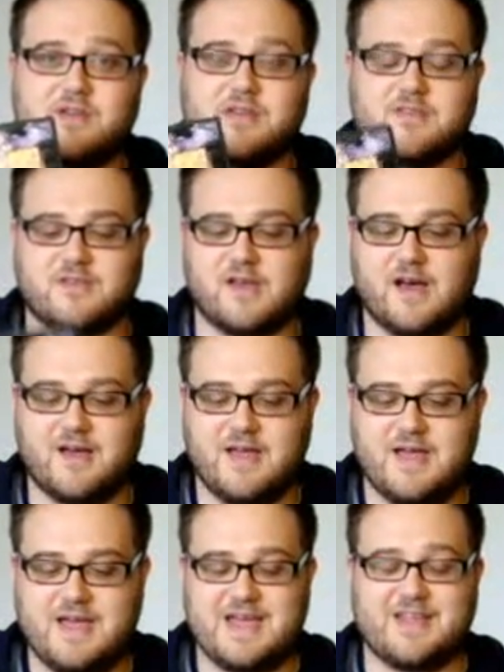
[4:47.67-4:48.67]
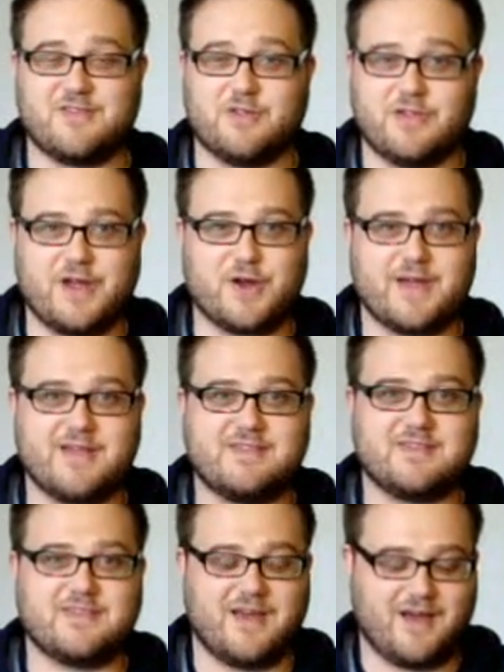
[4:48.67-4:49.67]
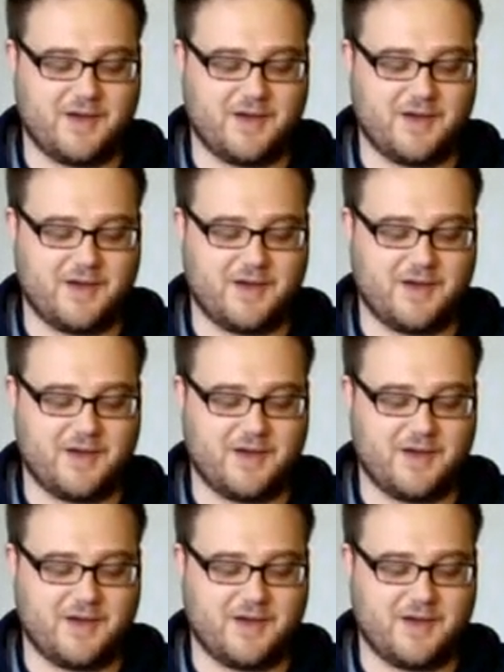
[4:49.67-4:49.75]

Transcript: It's hilarious.